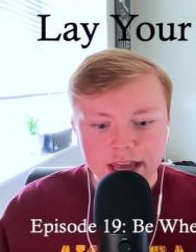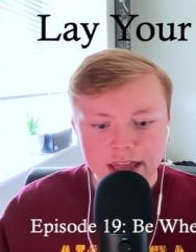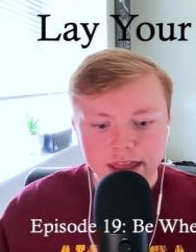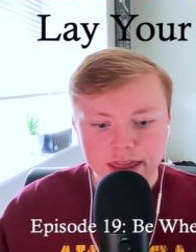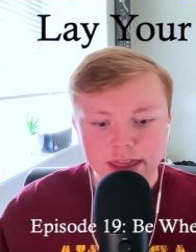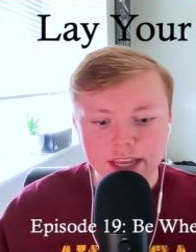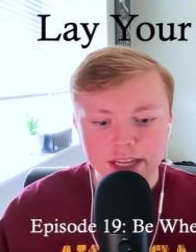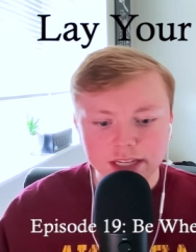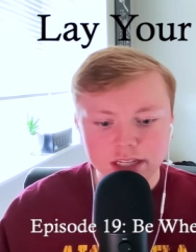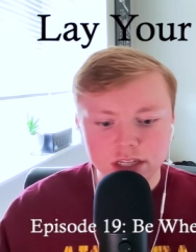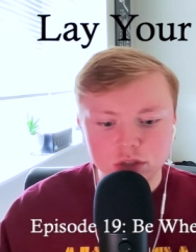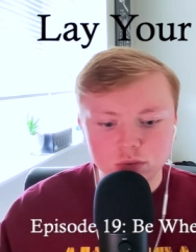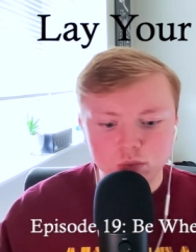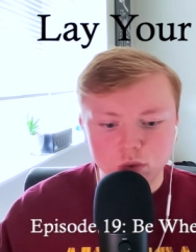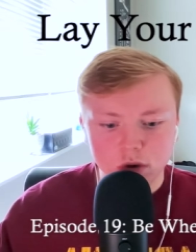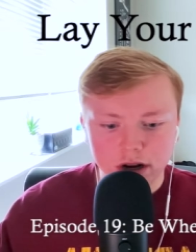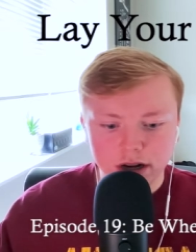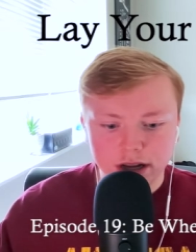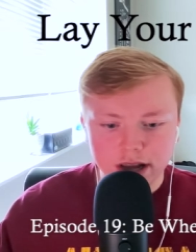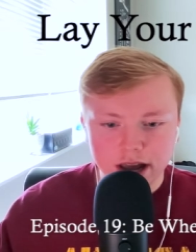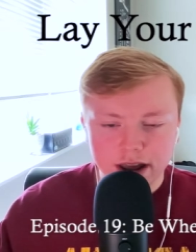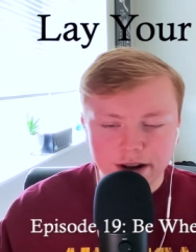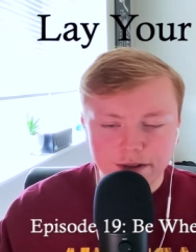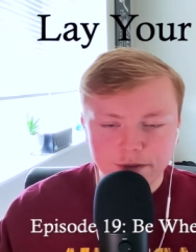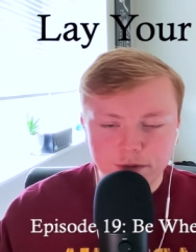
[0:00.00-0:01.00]
this is what
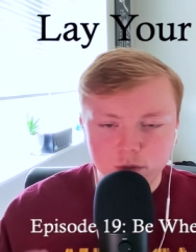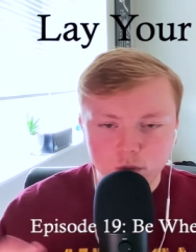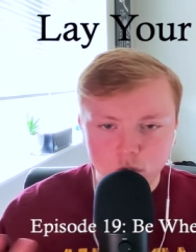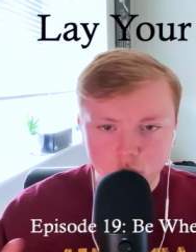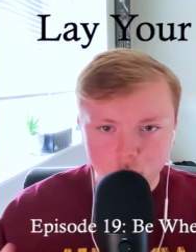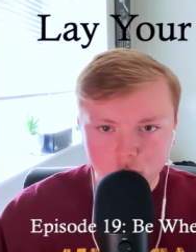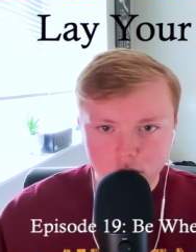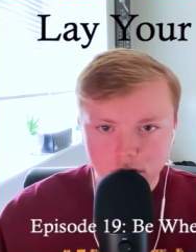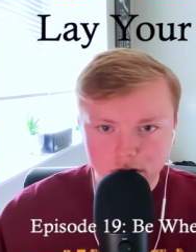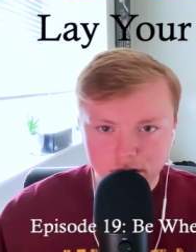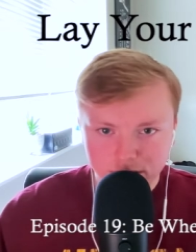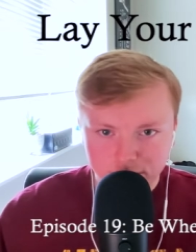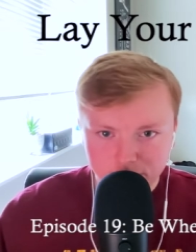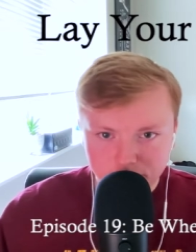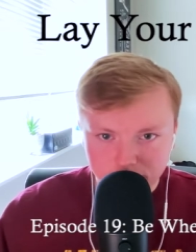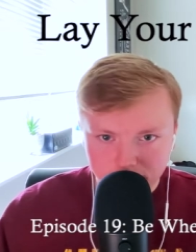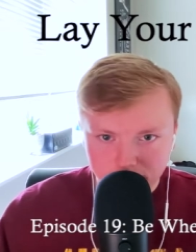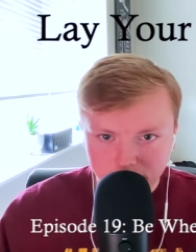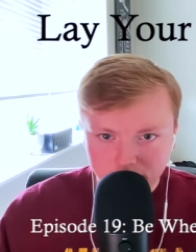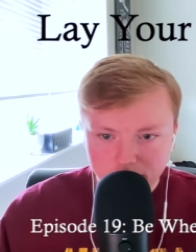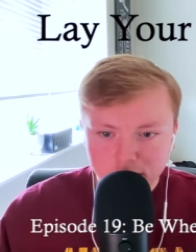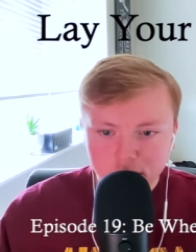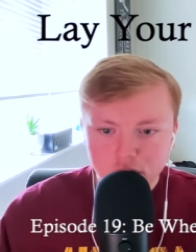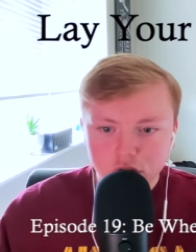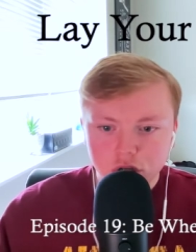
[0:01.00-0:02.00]
kind of warrants
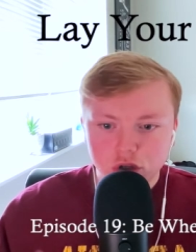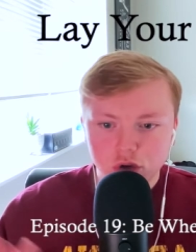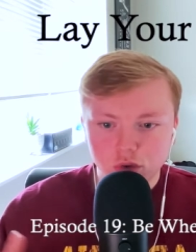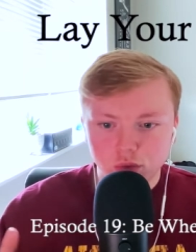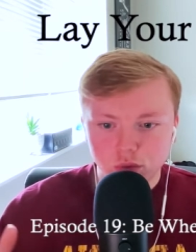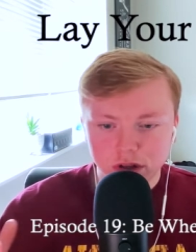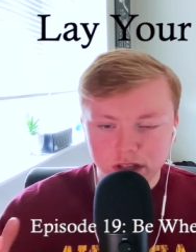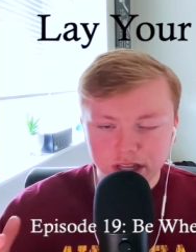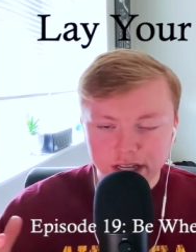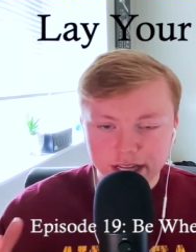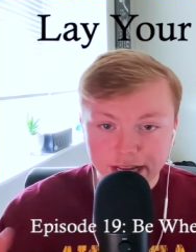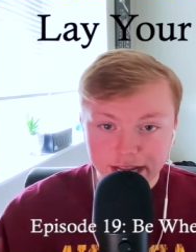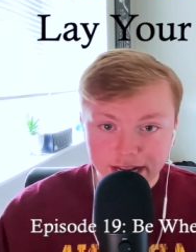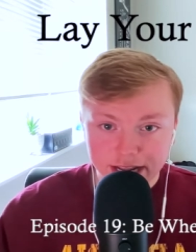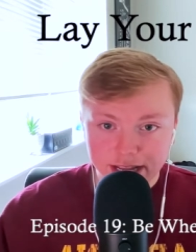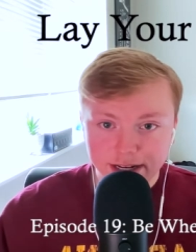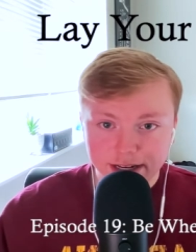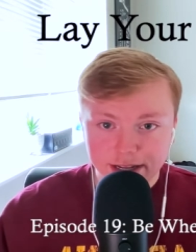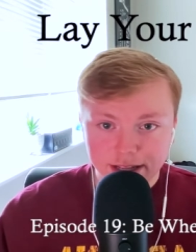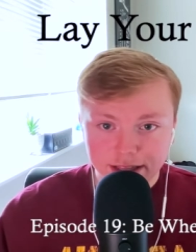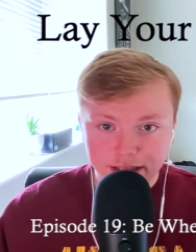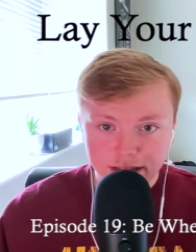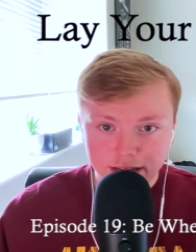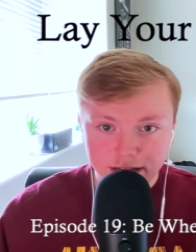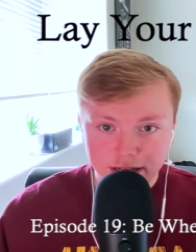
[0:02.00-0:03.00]
me to really get
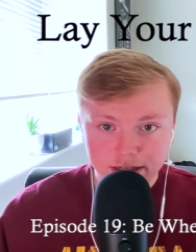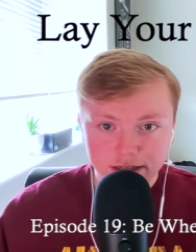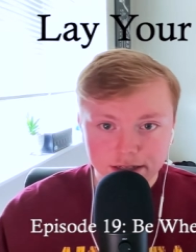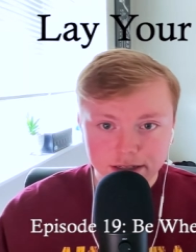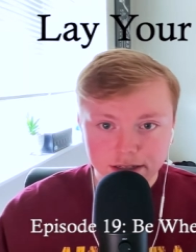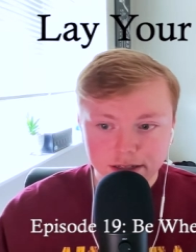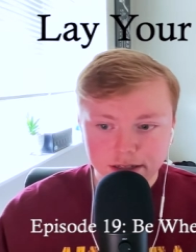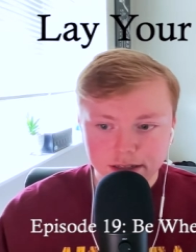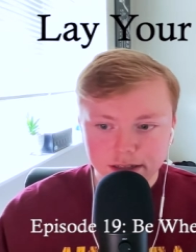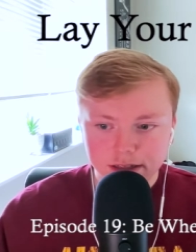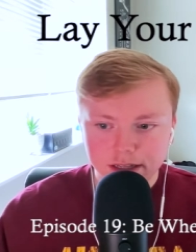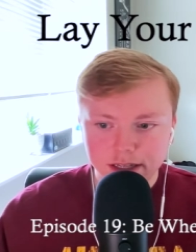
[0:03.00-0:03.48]
into this.